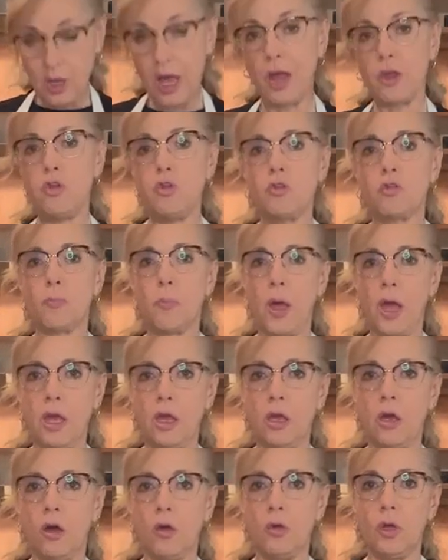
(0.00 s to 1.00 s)
I use
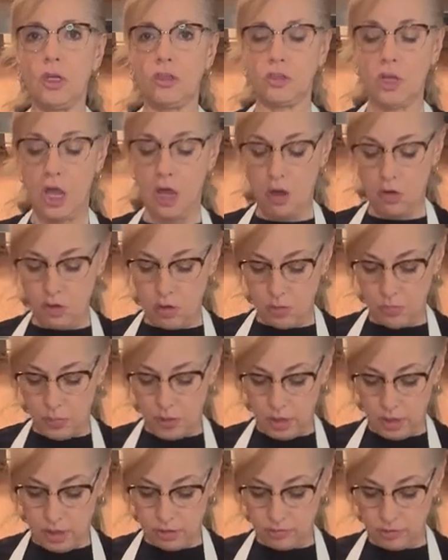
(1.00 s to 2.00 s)
panko Italian
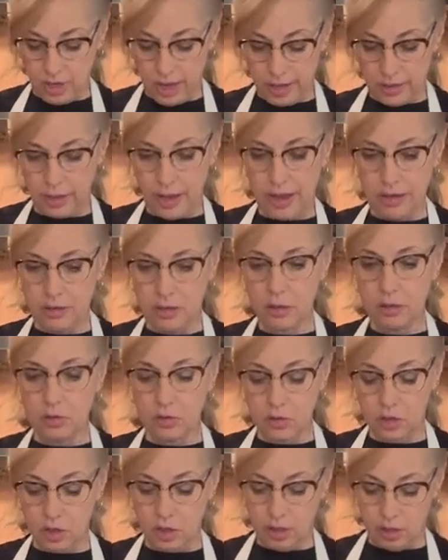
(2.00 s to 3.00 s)
because I like the
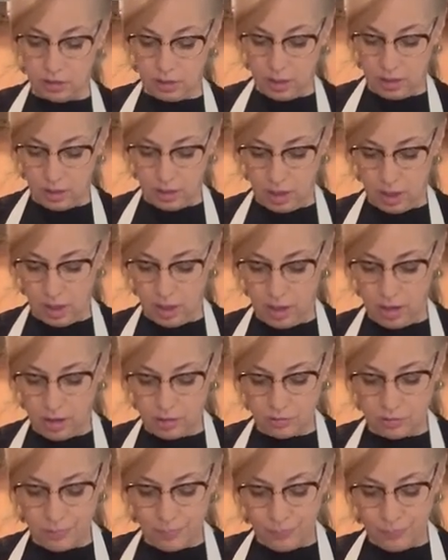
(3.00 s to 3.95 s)
little kick that it has.